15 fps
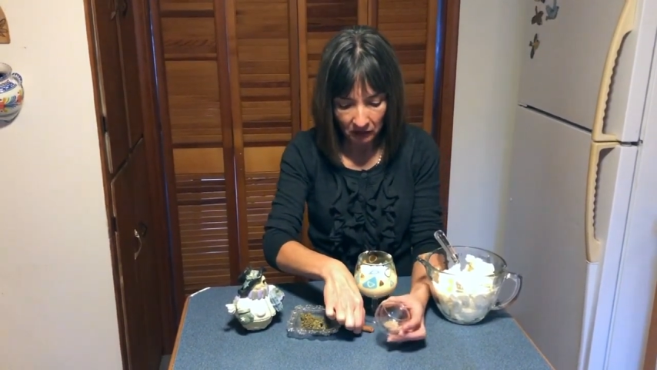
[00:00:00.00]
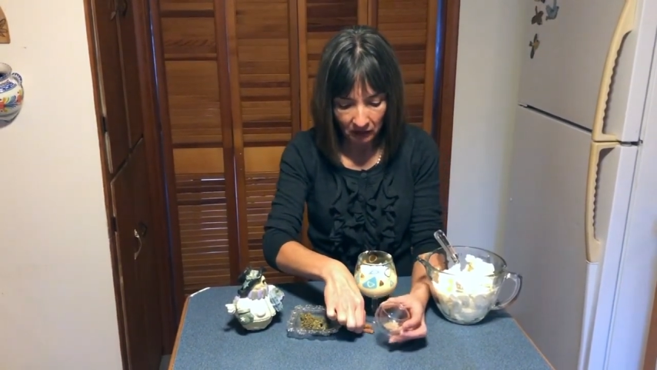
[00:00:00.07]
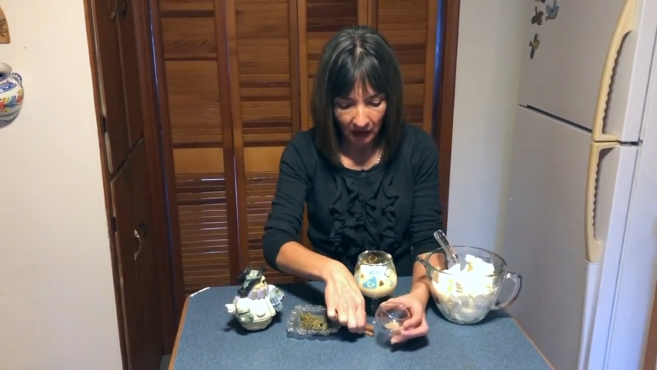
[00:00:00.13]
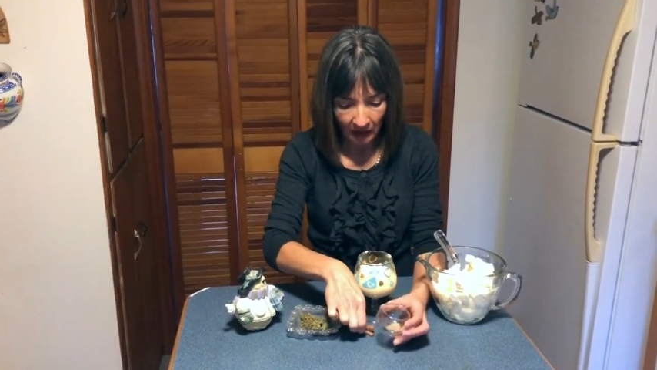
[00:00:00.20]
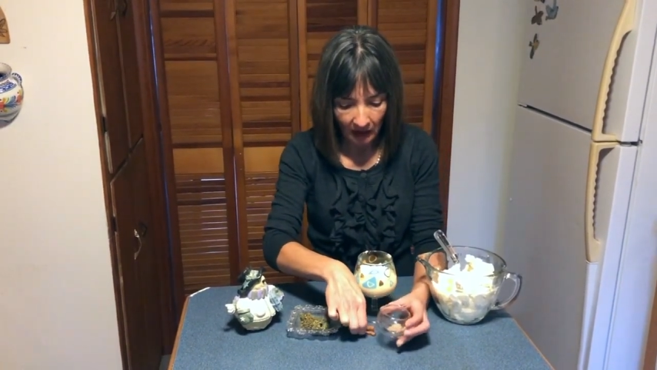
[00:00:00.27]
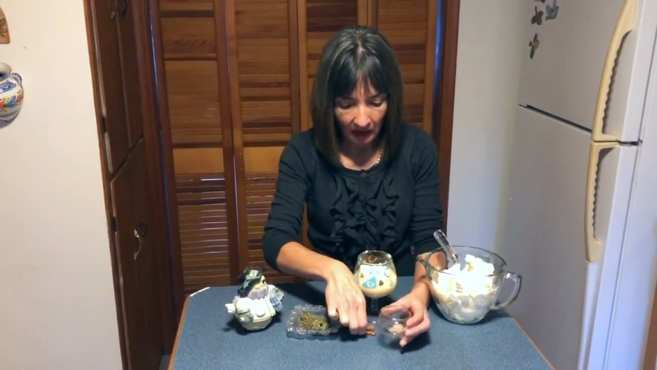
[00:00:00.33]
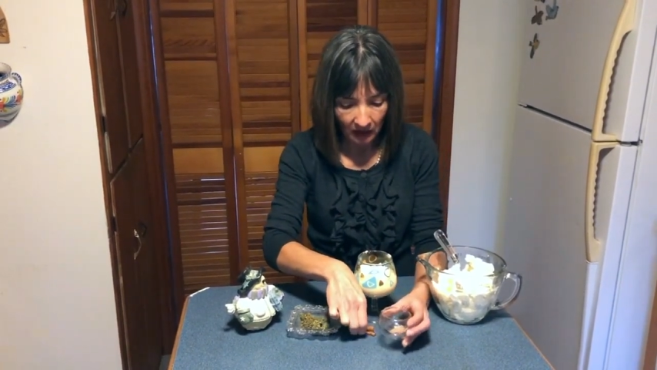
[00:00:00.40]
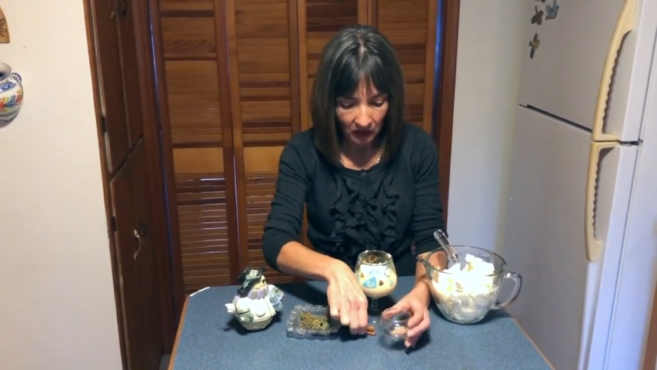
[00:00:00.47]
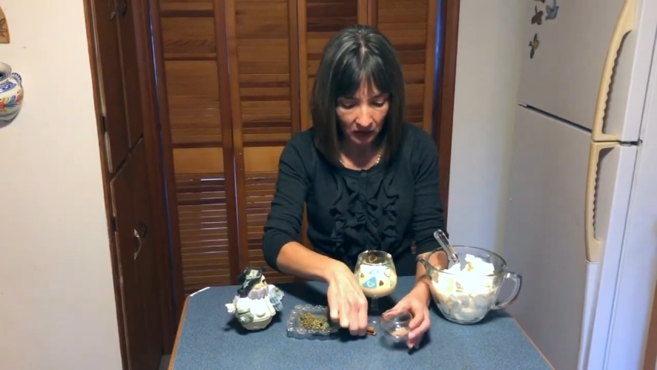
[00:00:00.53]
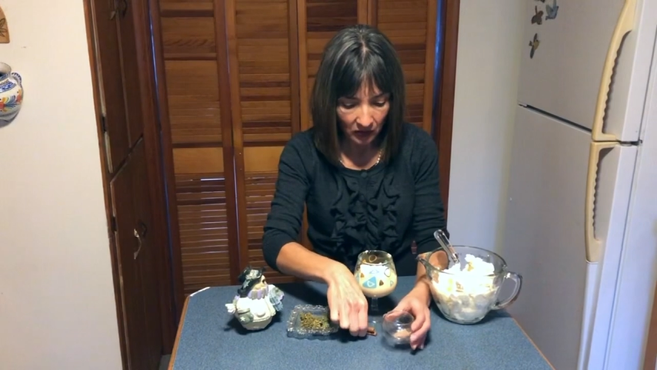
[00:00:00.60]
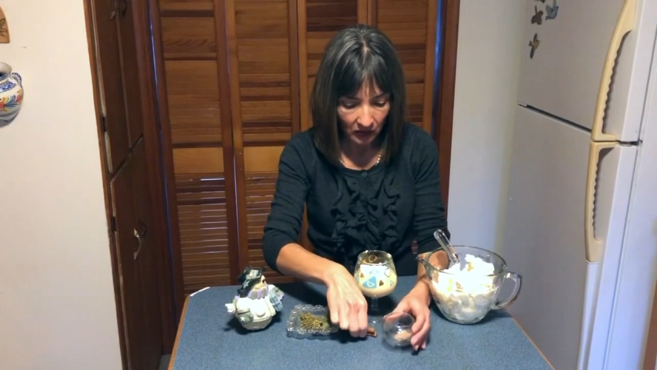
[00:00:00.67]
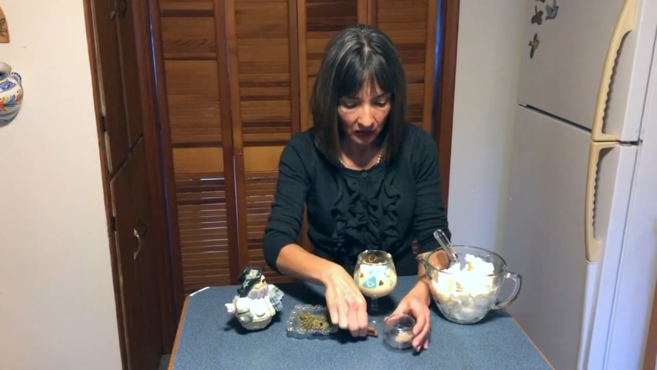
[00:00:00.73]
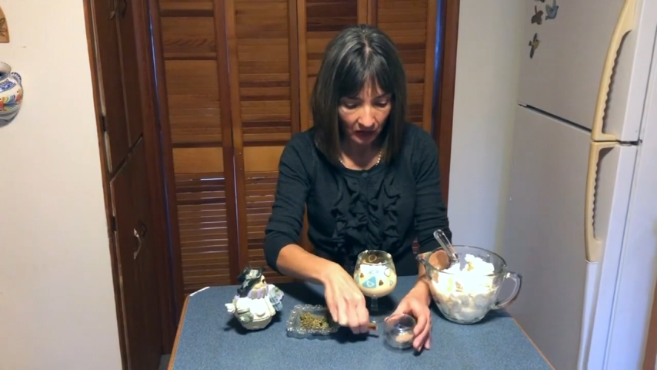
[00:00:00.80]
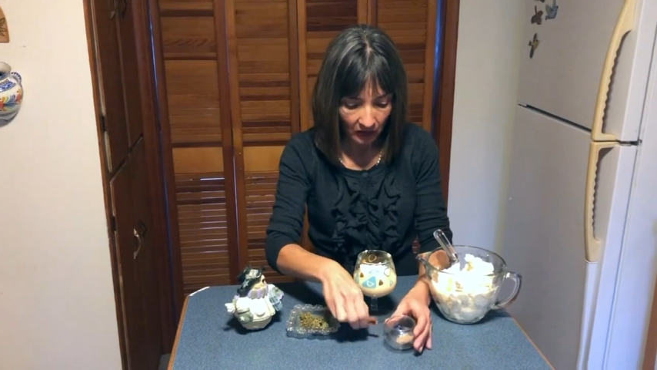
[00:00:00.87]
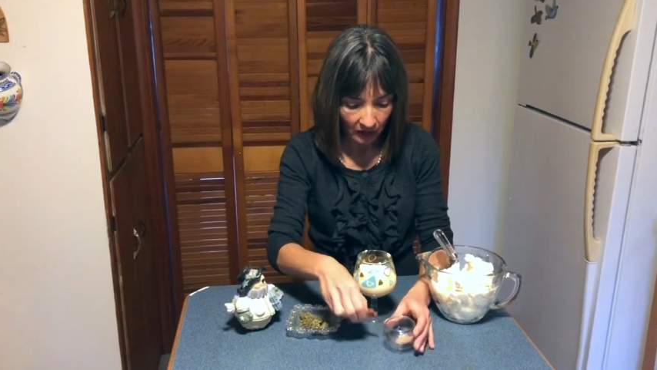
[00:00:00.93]

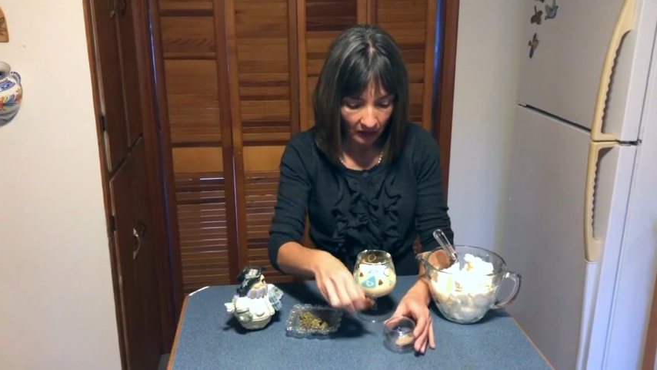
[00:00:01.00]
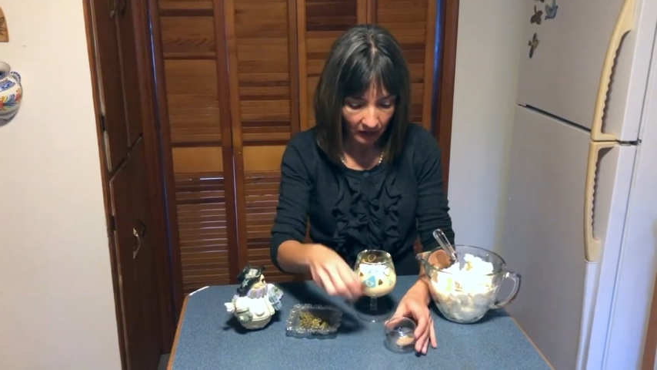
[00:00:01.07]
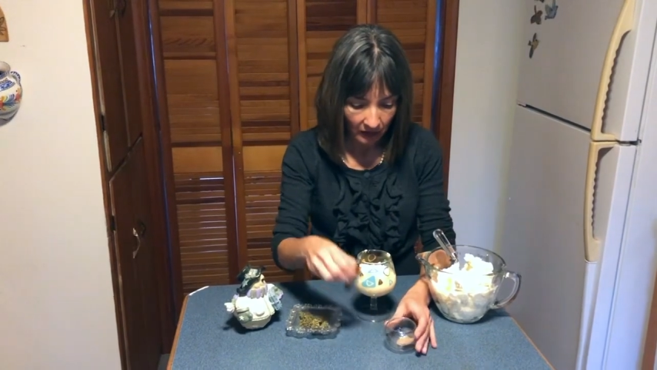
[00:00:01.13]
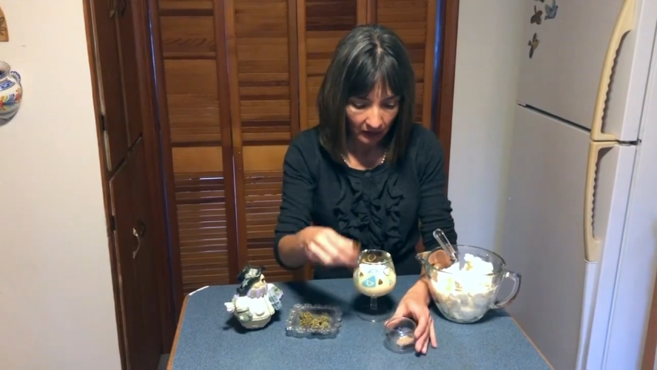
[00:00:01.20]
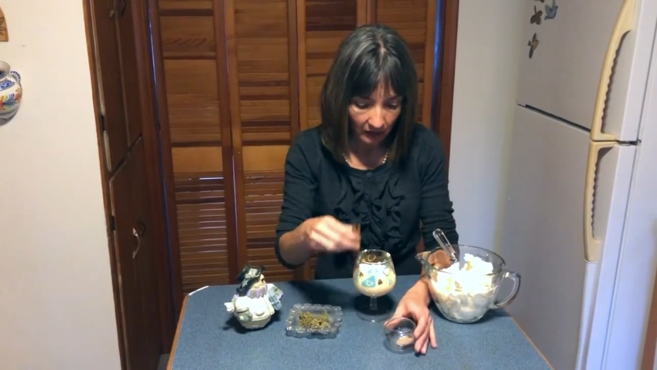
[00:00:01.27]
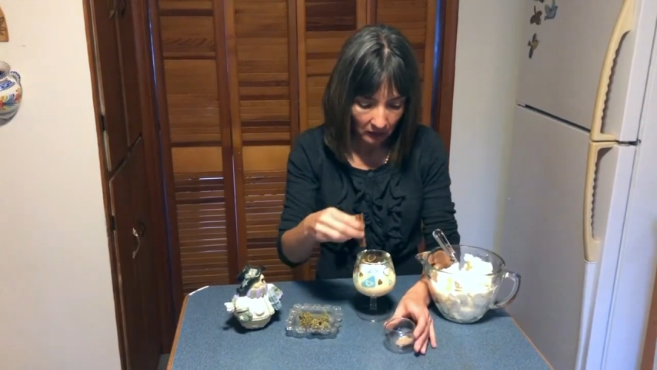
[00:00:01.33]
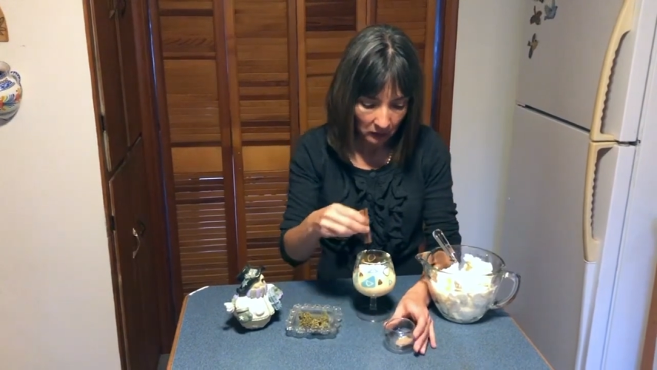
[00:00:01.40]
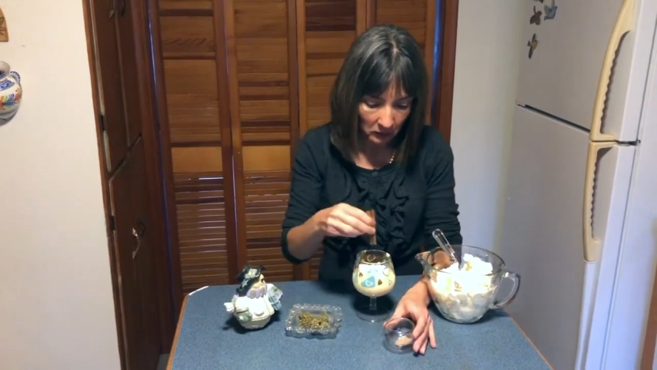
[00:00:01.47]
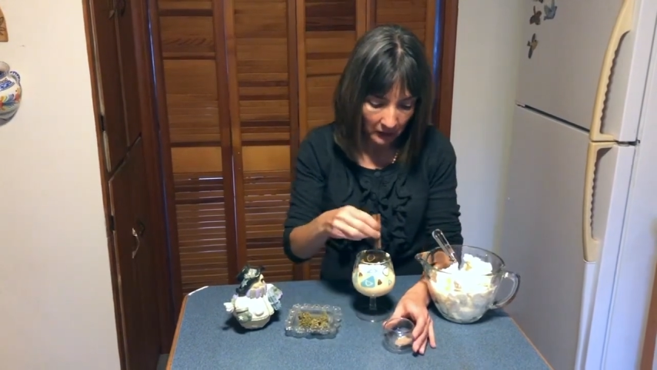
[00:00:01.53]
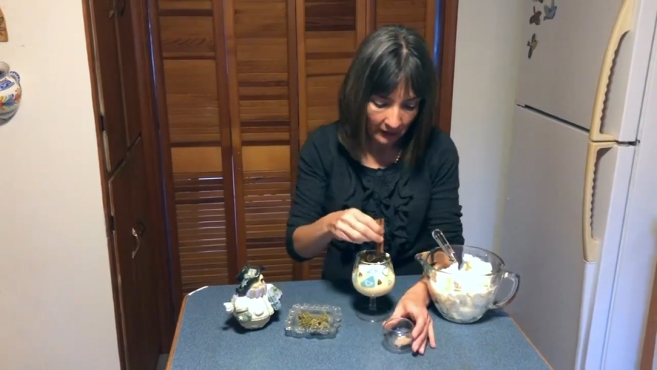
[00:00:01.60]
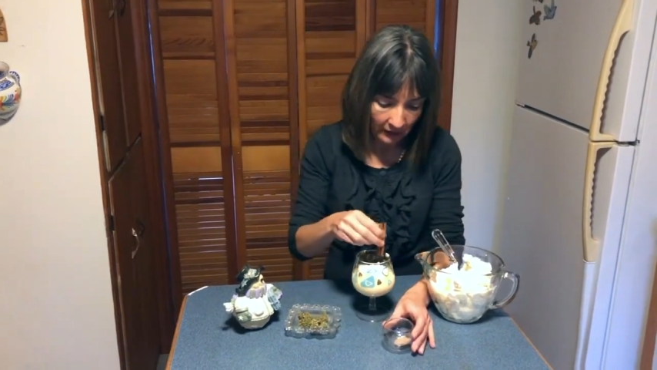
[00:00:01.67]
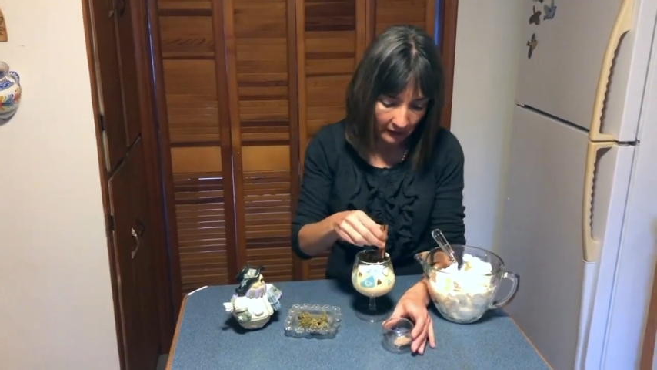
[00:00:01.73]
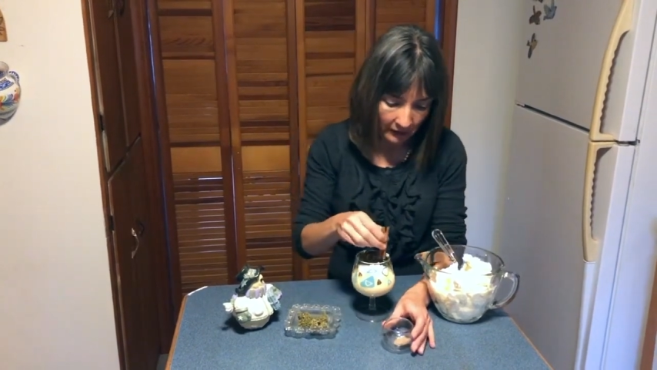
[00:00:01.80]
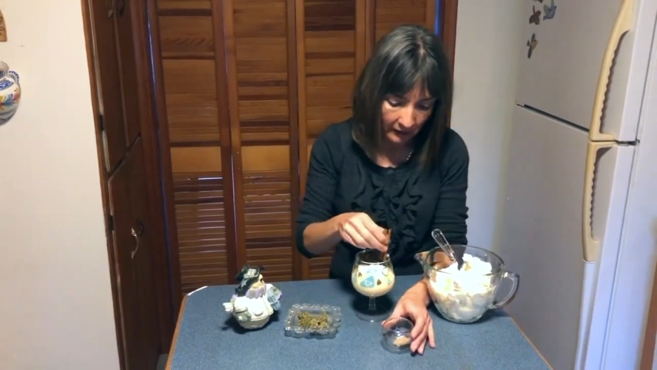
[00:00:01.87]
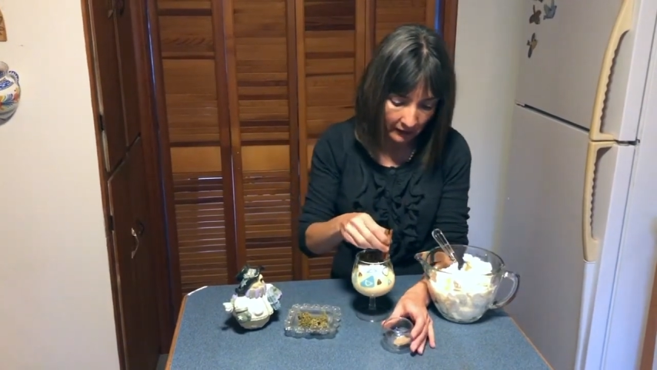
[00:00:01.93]
finish
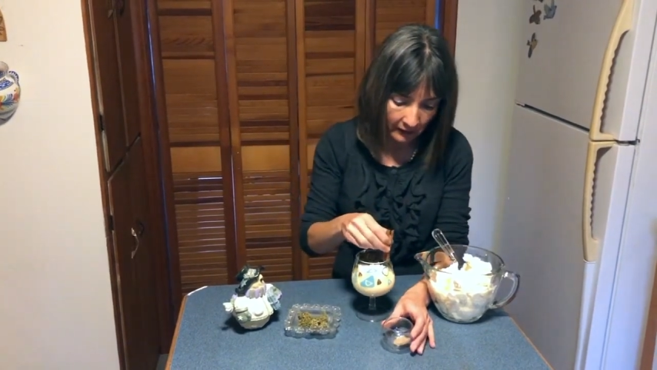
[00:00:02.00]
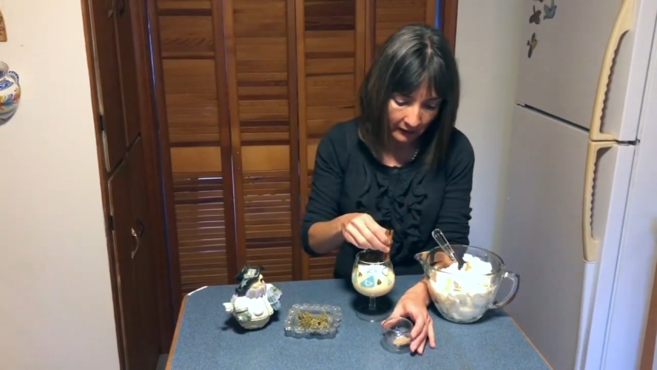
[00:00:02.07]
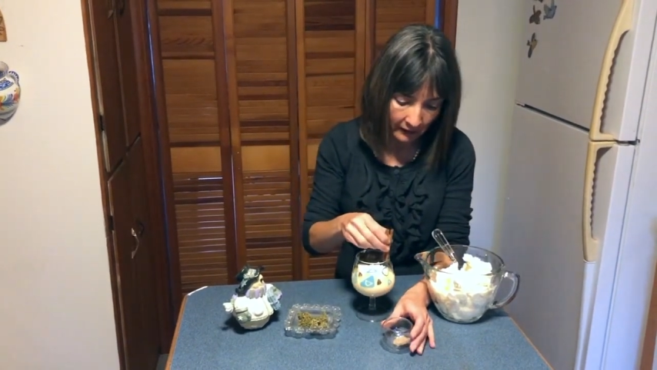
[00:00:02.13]
with